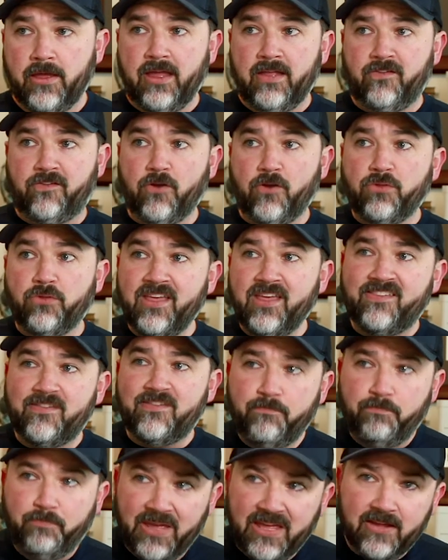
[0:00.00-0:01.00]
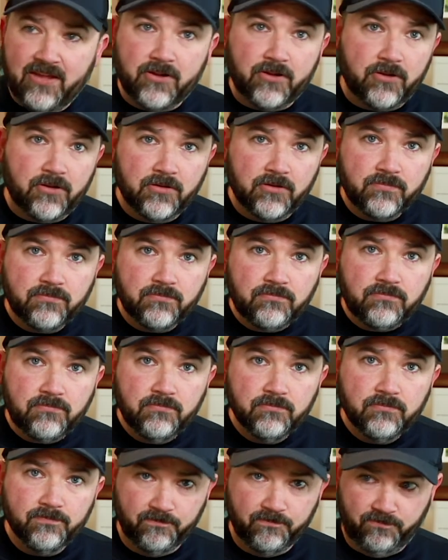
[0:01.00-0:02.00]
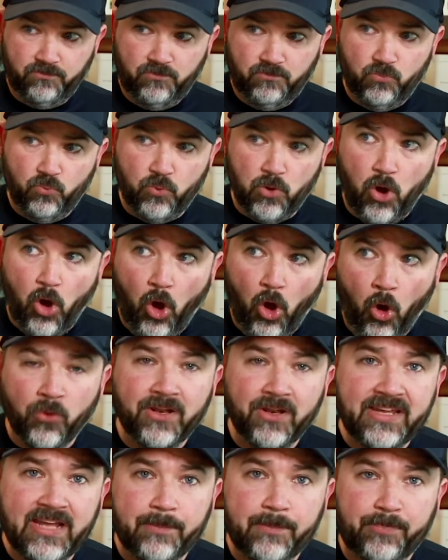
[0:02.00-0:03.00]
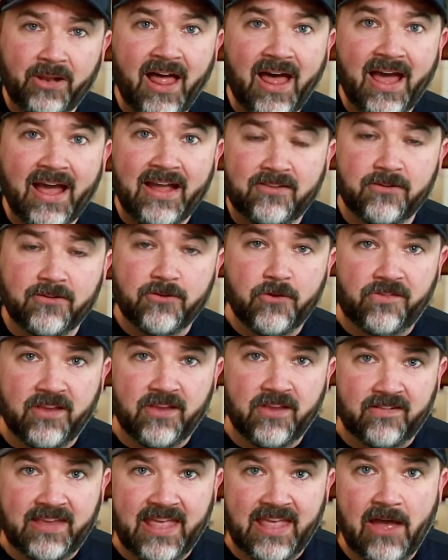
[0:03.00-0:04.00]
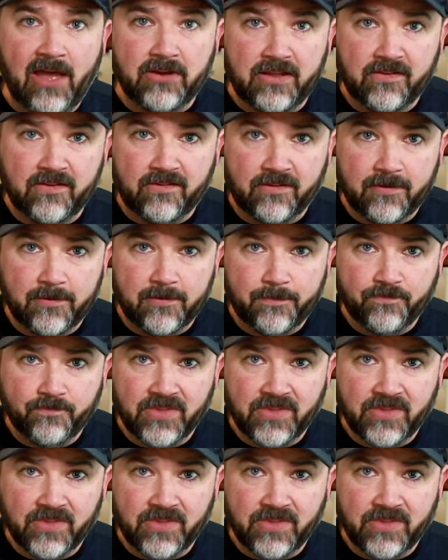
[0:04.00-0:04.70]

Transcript: So this bill will only apply to those 6 counties.